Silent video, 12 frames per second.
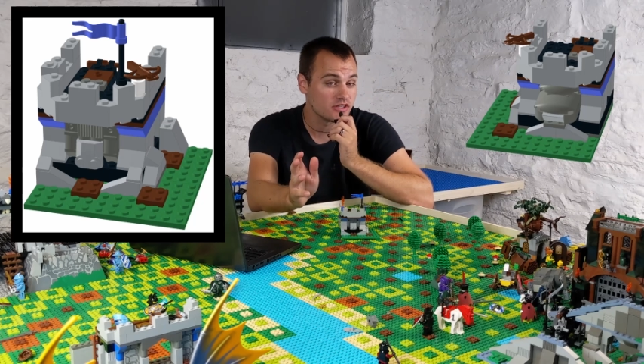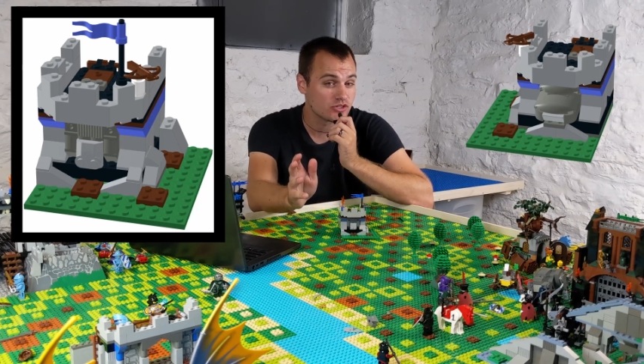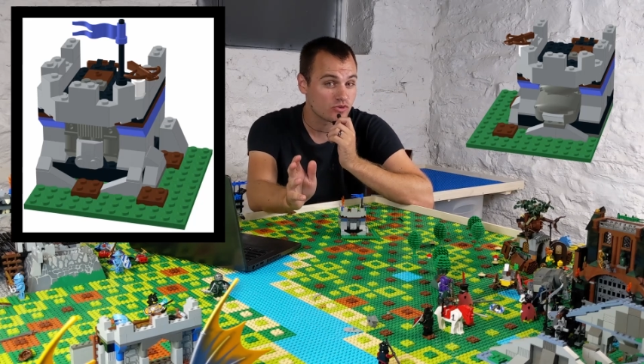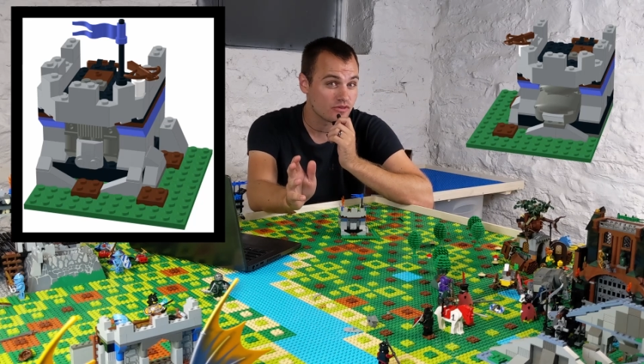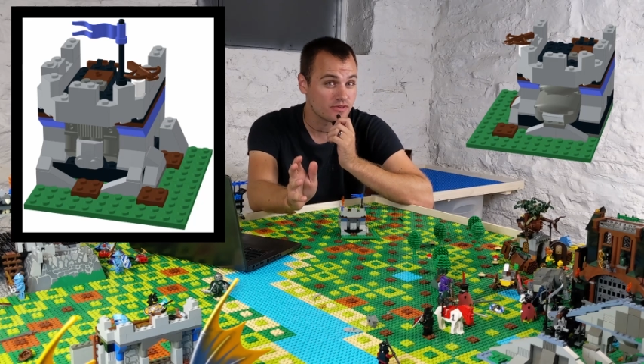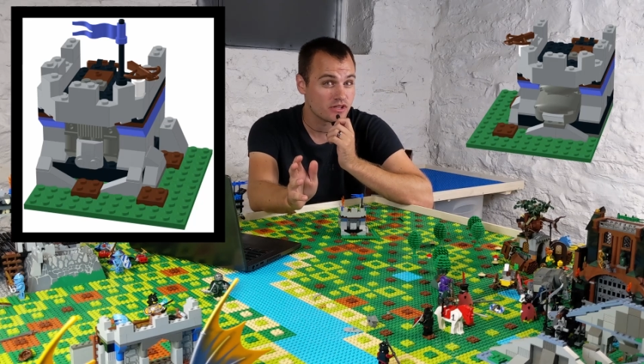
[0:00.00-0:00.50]
the
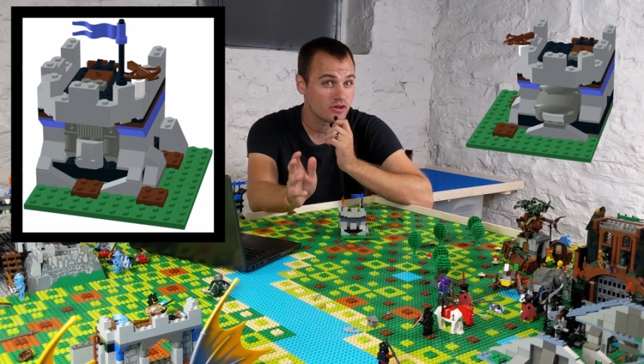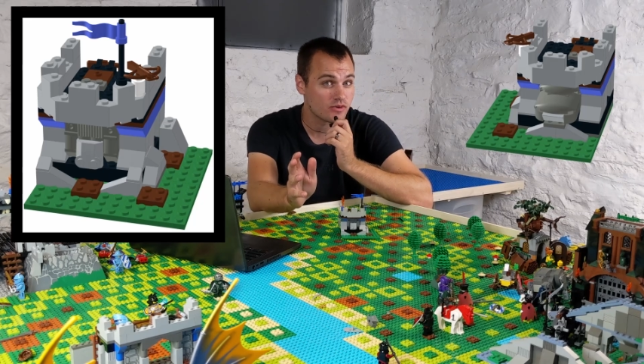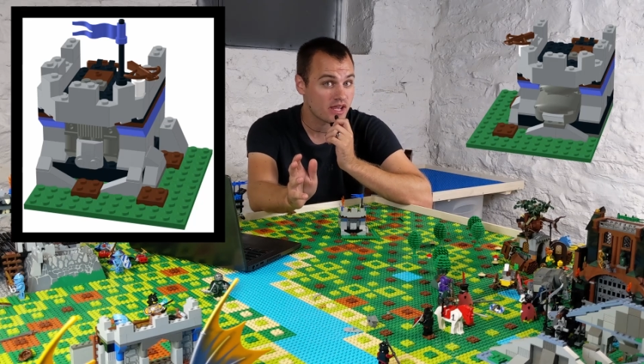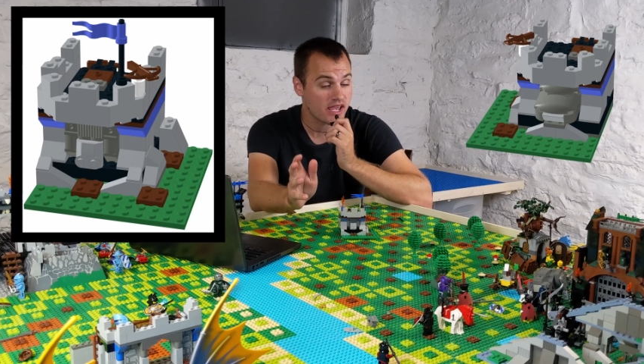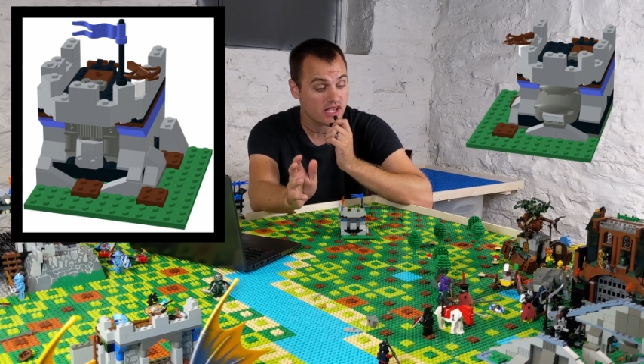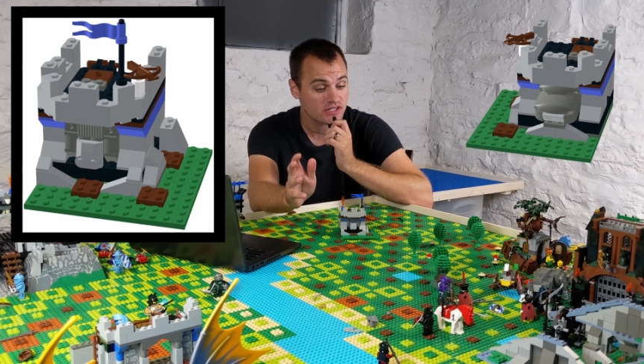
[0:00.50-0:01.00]
short video
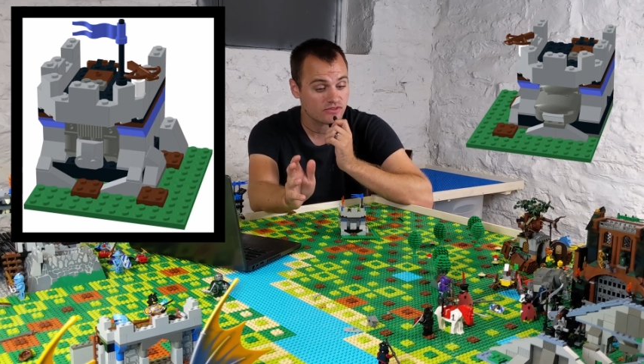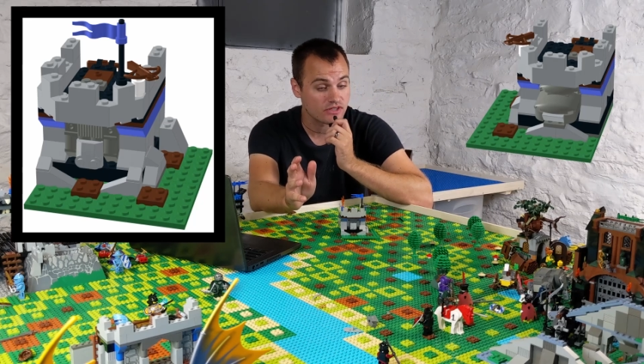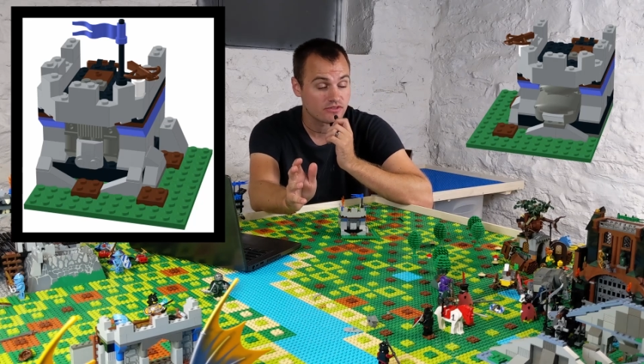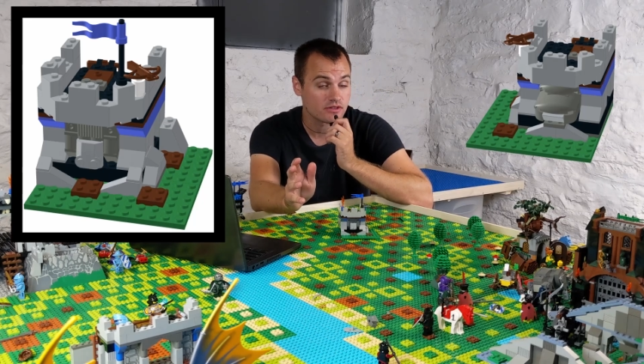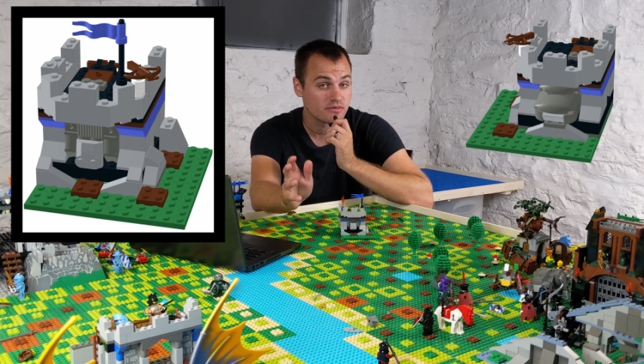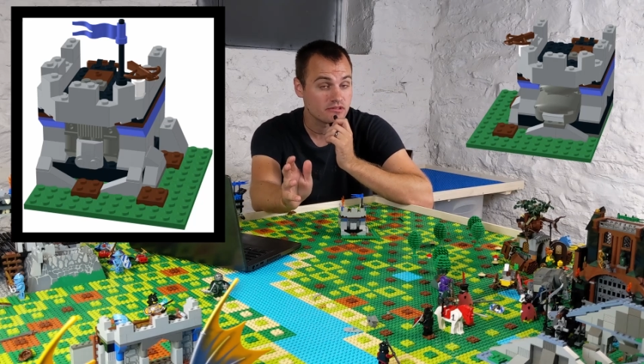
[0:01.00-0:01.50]
when I asked for
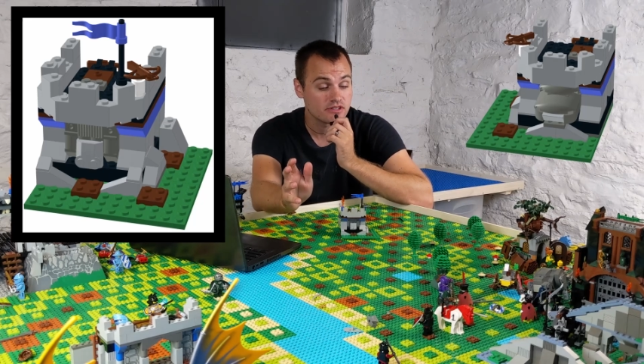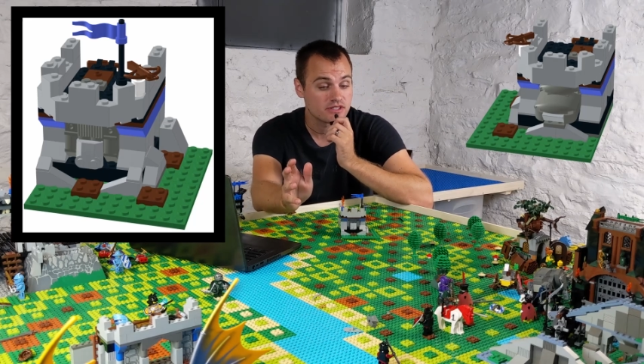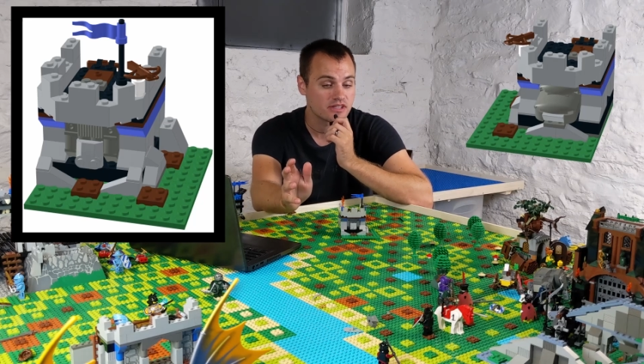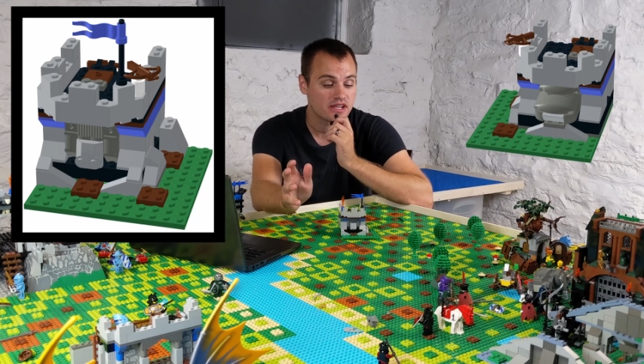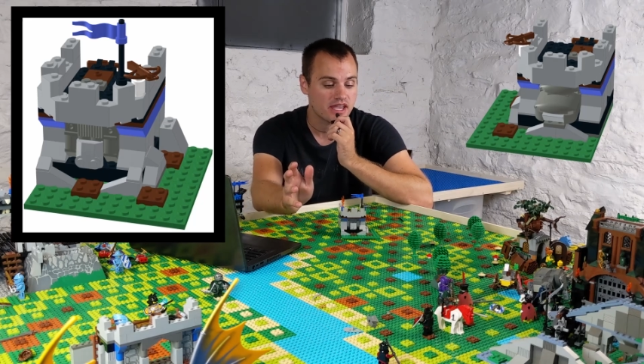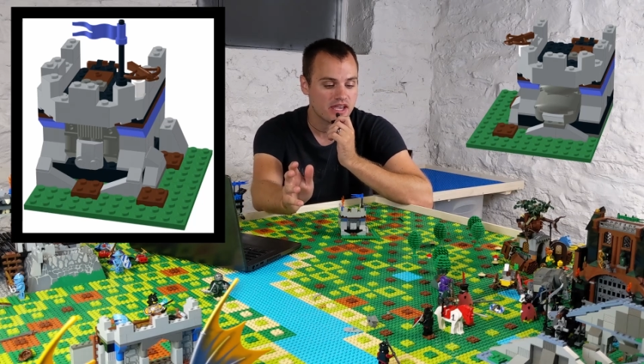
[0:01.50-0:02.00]
different
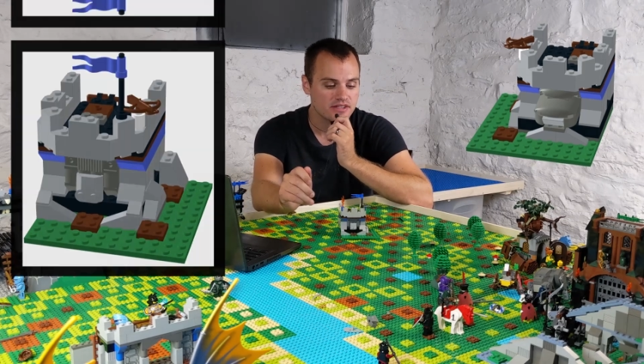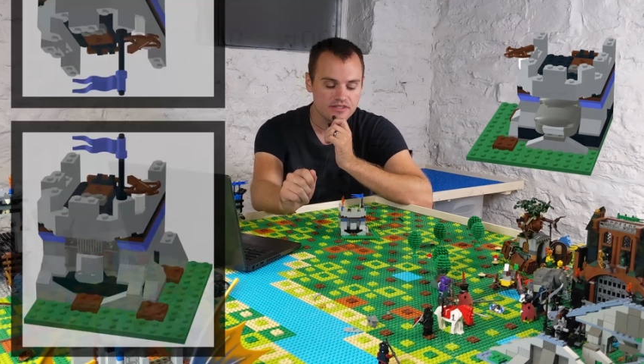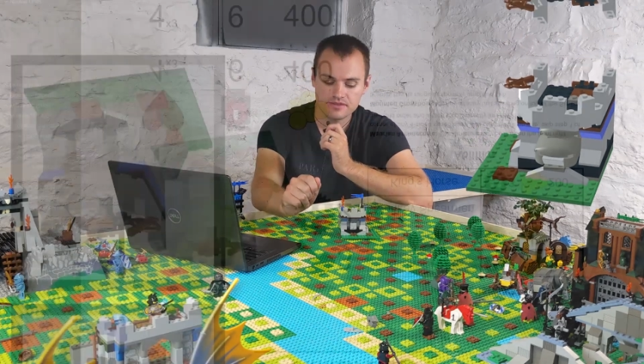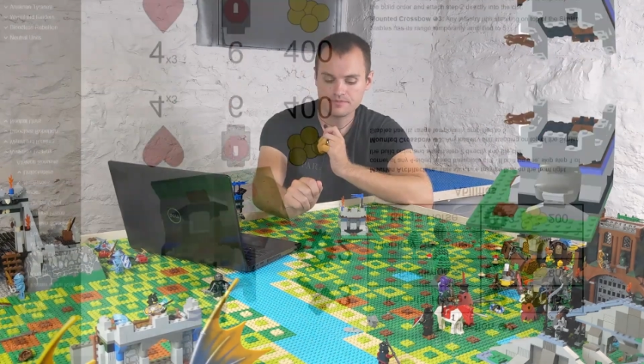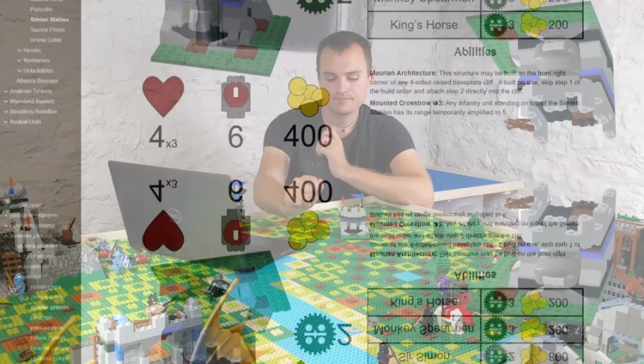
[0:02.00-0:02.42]
abilities that it has.